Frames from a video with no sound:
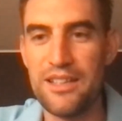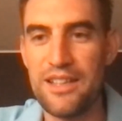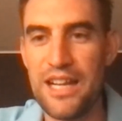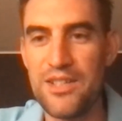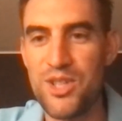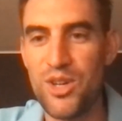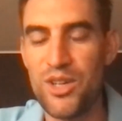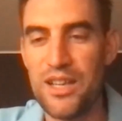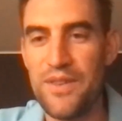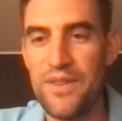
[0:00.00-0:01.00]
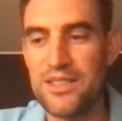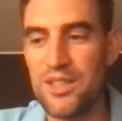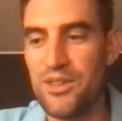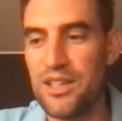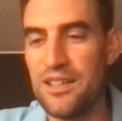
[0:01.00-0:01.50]
that's certainly a
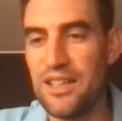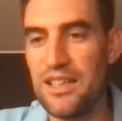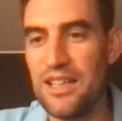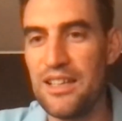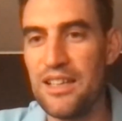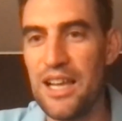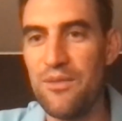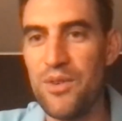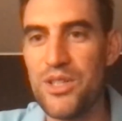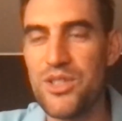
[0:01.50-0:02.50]
factor in leverage.